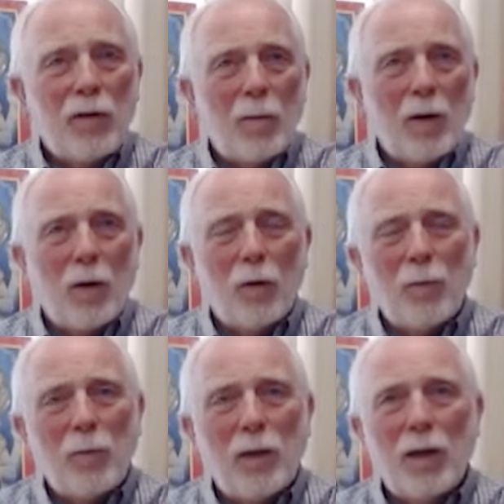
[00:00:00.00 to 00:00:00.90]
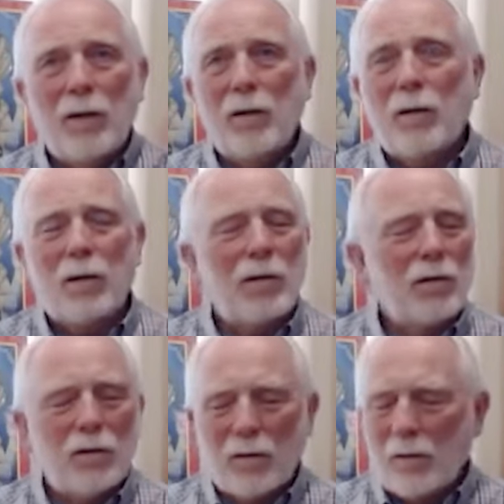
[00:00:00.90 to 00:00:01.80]
them hope and
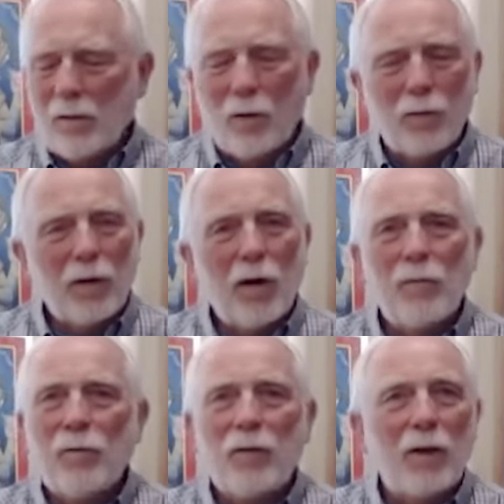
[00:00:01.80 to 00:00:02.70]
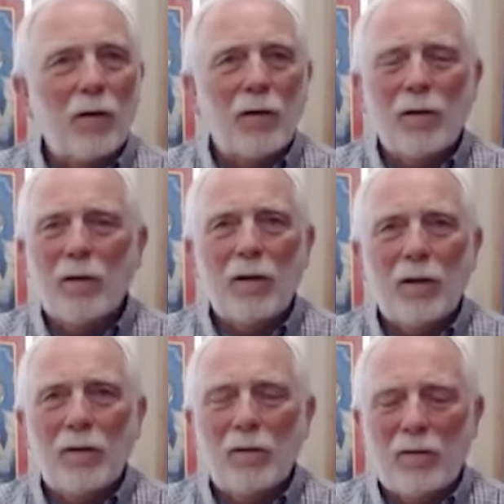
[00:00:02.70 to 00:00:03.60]
overcome fear. You
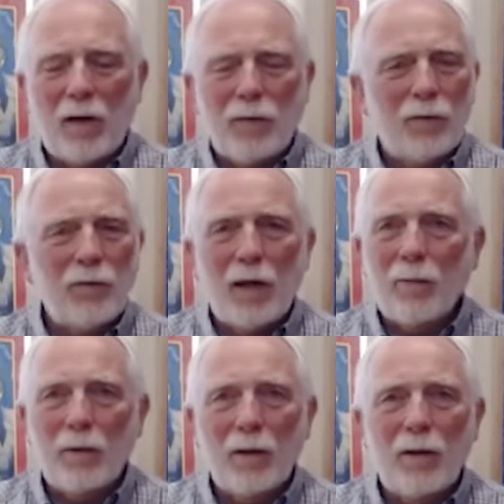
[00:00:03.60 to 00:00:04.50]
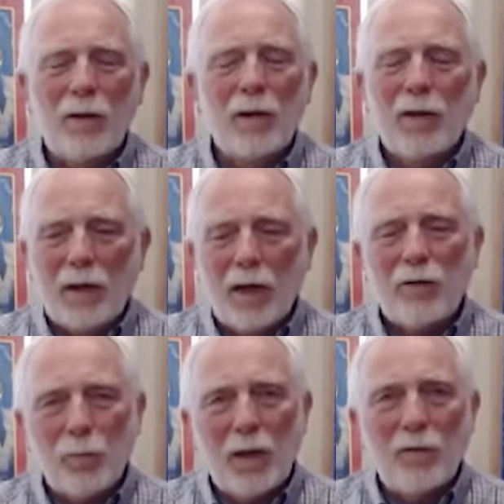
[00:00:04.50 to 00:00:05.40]
know, death is not real. Yeah, it's
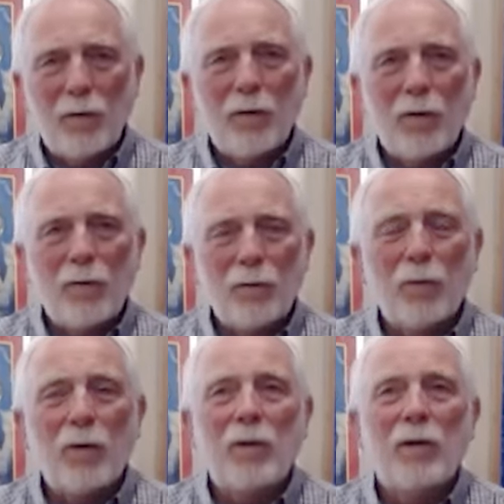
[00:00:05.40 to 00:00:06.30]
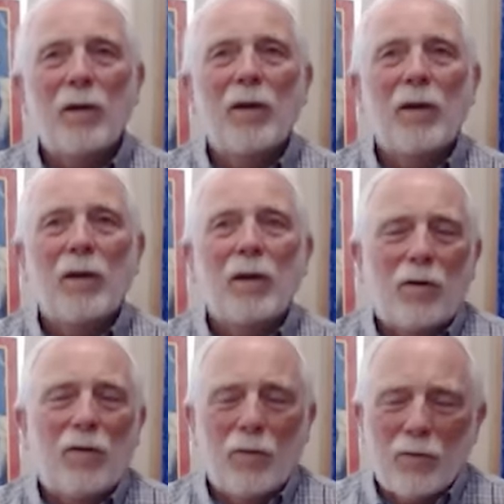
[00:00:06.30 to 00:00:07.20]
painful to go through it.
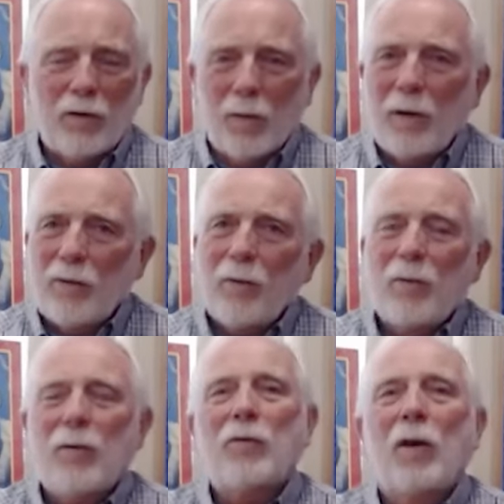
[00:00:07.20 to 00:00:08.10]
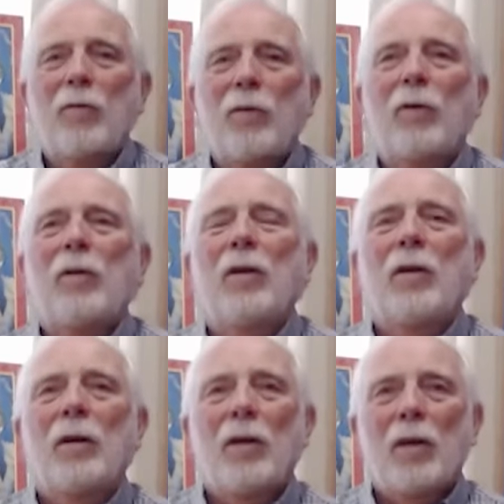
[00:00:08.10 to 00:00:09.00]
There's going to be some discomfort,
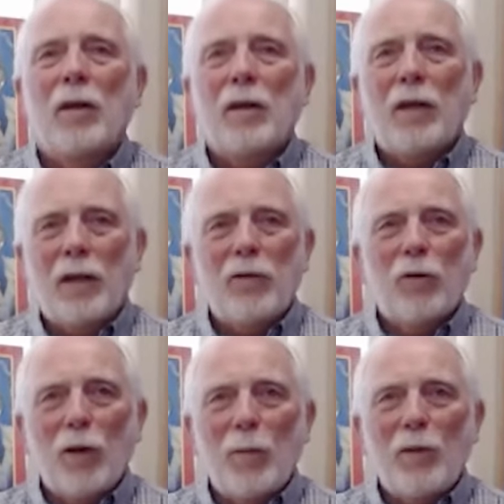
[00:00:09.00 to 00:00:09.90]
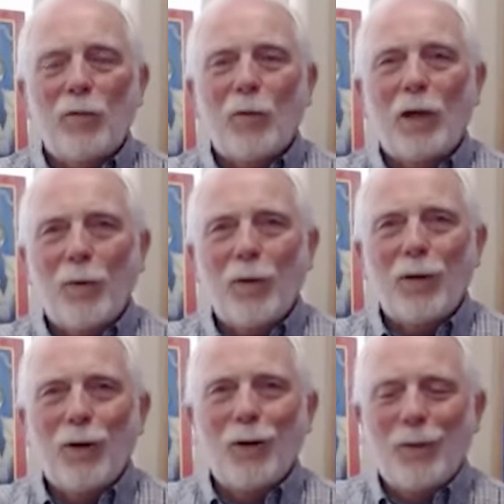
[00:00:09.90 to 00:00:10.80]
yet you're going to be free when
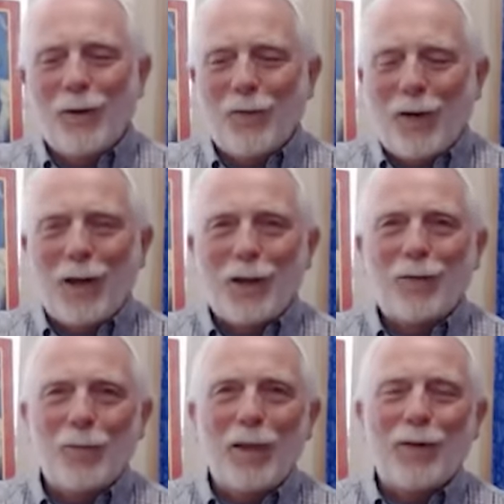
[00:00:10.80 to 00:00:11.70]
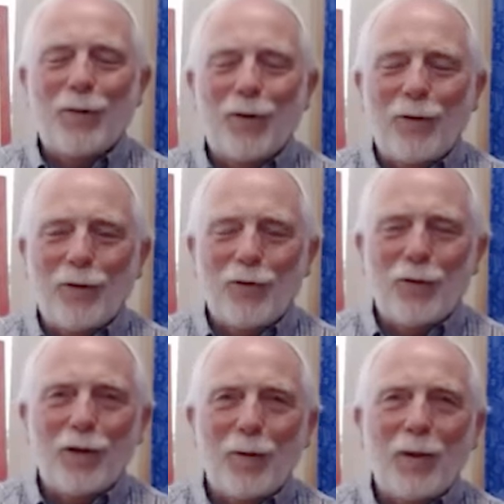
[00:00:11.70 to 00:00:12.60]
you when you finally make the transition.
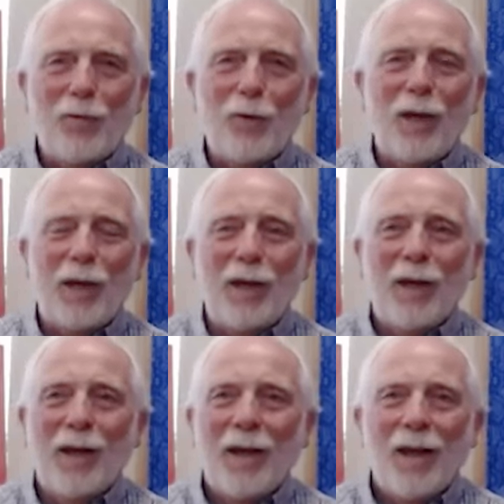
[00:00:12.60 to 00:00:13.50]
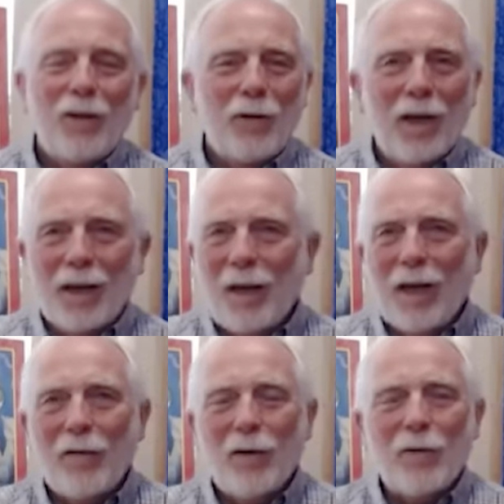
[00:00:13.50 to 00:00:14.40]
You're going to be free. You're not going to
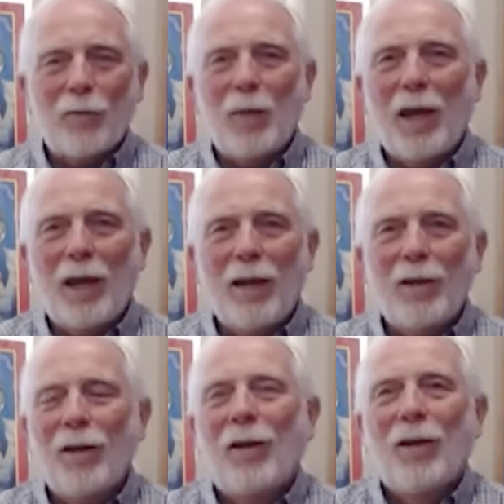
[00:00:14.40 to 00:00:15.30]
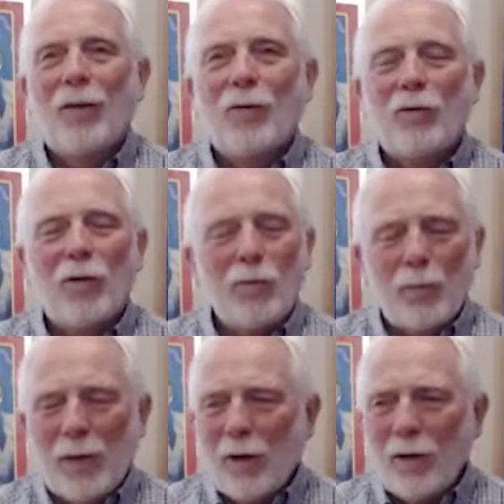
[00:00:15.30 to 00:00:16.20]
have all this pain. So just
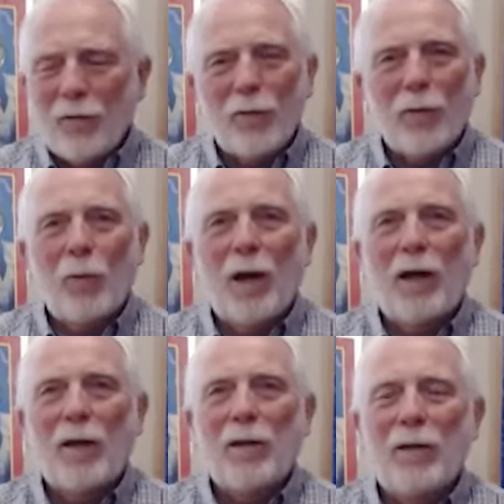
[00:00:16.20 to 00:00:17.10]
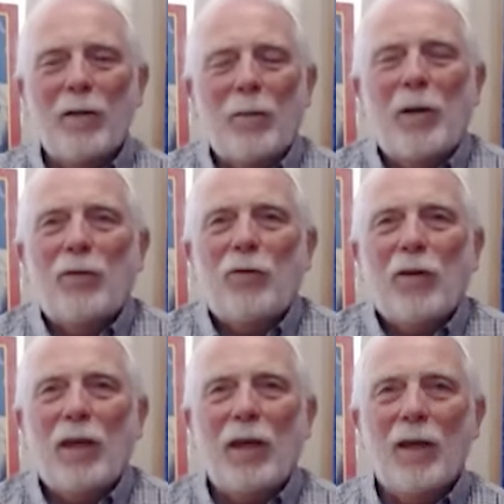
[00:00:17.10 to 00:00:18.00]
bear it for a while, the best you
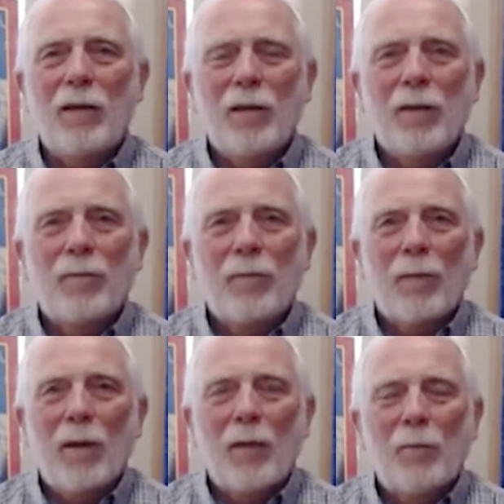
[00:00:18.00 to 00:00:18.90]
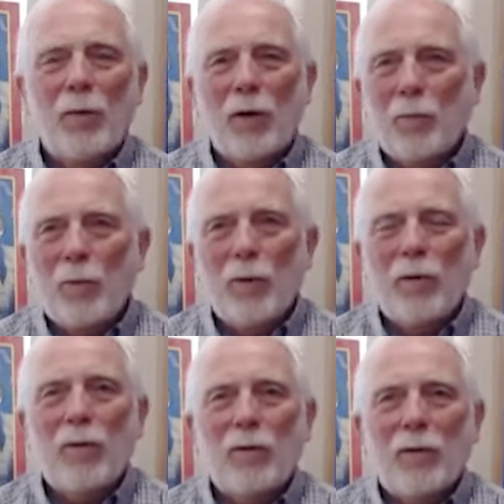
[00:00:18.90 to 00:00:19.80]
can, and put up with